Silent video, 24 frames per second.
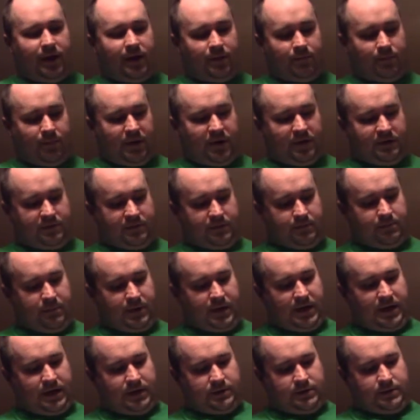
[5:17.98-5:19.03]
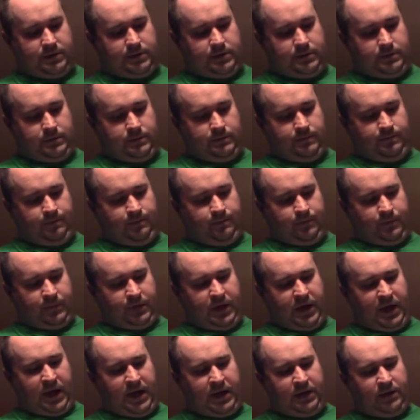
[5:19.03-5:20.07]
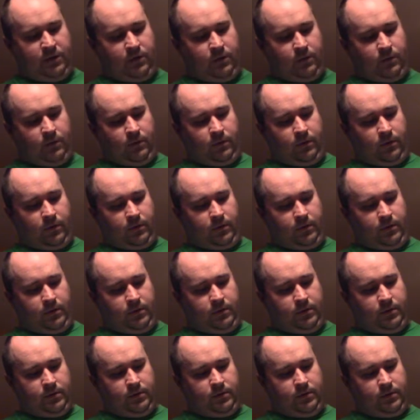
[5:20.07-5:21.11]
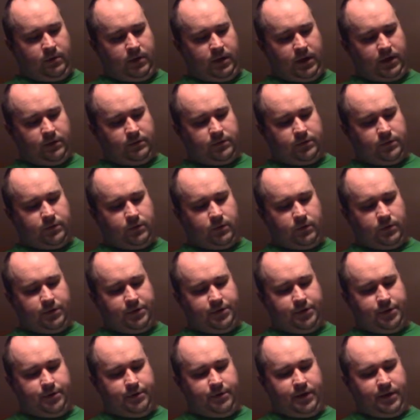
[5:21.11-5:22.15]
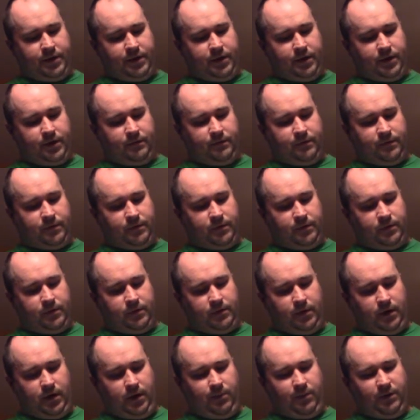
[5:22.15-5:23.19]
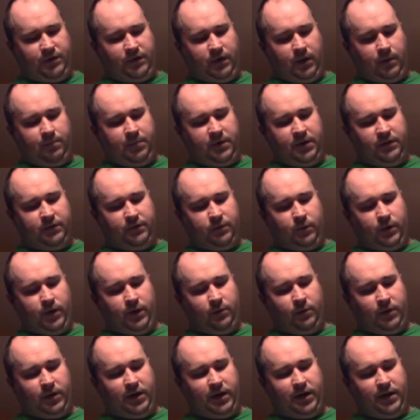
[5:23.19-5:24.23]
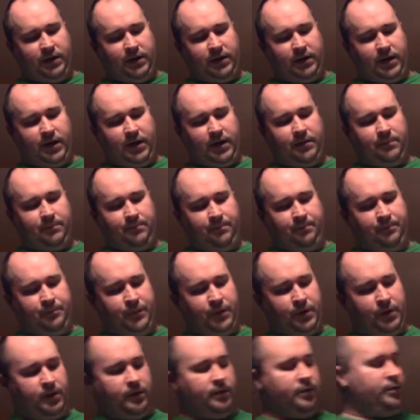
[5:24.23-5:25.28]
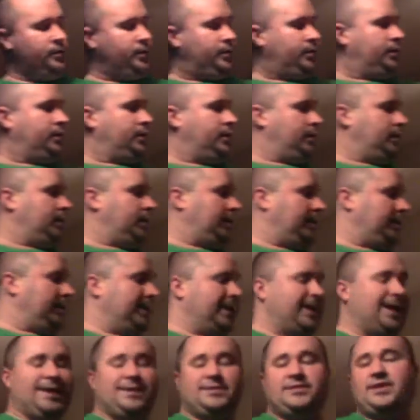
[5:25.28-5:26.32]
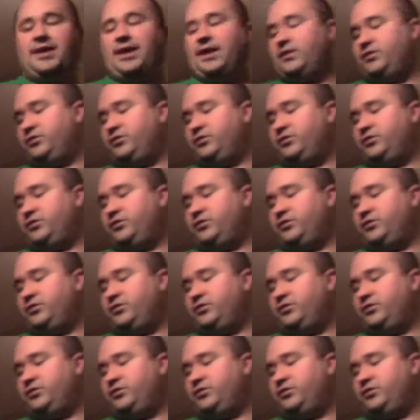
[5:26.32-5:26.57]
in basic box. Condor outdoor shooting gloves. MSRP $21.99. Indicates that is